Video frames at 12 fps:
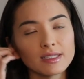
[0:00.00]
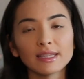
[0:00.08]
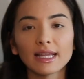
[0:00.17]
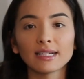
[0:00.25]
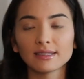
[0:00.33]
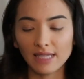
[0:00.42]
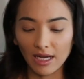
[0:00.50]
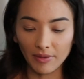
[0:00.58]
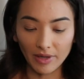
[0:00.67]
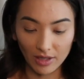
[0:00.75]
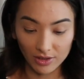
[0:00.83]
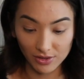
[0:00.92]
and that's how
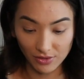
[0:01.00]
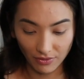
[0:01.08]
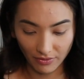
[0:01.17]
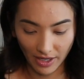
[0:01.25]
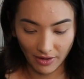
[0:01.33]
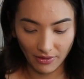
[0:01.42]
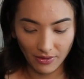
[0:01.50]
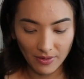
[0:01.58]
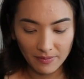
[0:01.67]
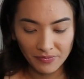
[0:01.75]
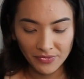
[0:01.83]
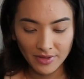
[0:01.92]
it got so viral.